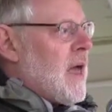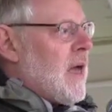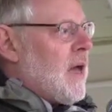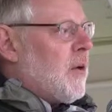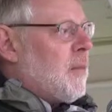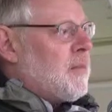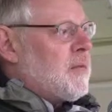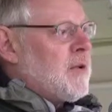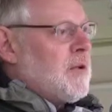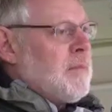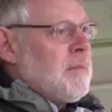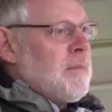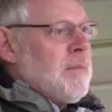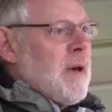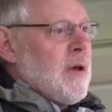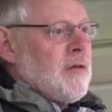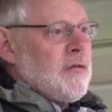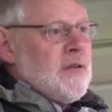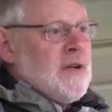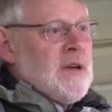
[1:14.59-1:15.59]
help some
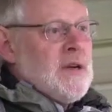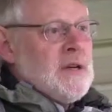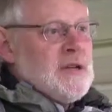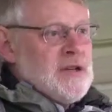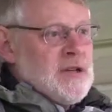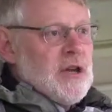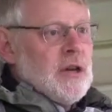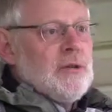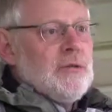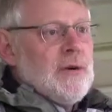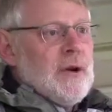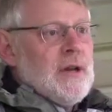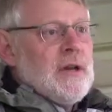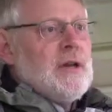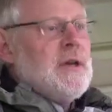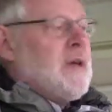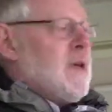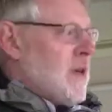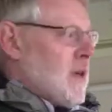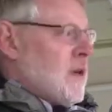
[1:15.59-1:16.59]
Palestinian
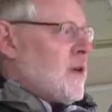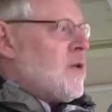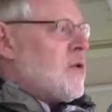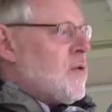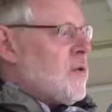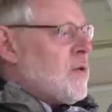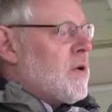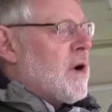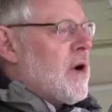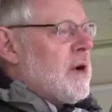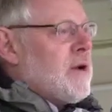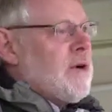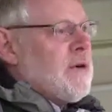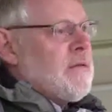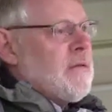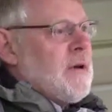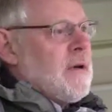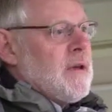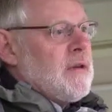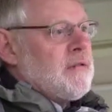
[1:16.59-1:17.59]
children who were
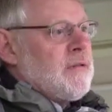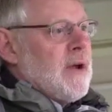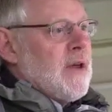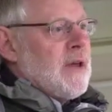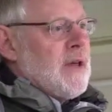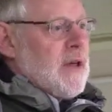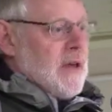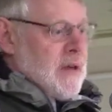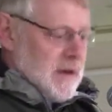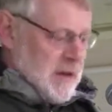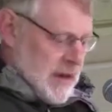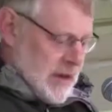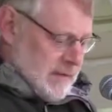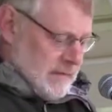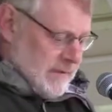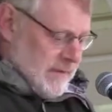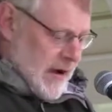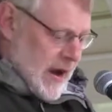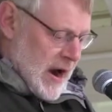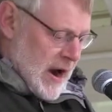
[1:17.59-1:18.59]
under Israeli
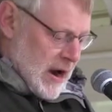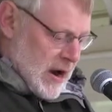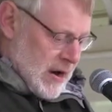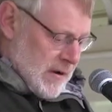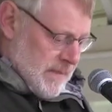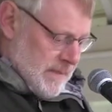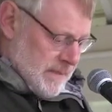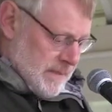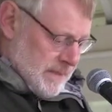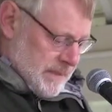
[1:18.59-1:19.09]
gunfire.